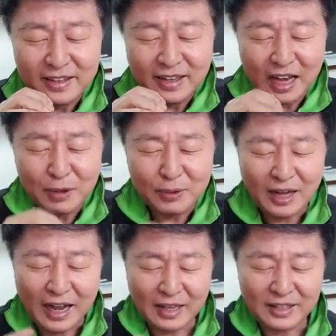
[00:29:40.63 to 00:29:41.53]
our
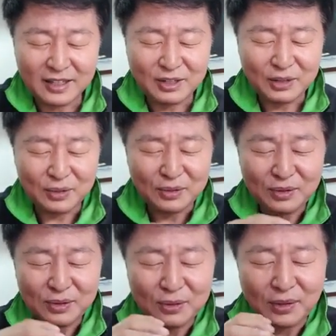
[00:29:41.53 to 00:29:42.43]
attitude
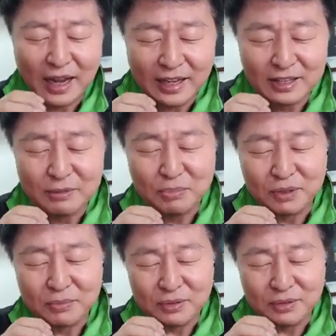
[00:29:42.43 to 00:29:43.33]
to other
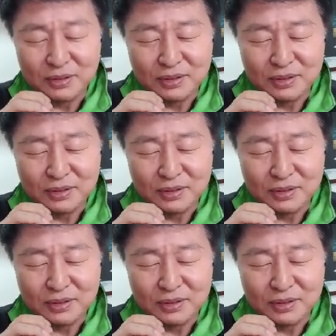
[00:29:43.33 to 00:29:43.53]
people.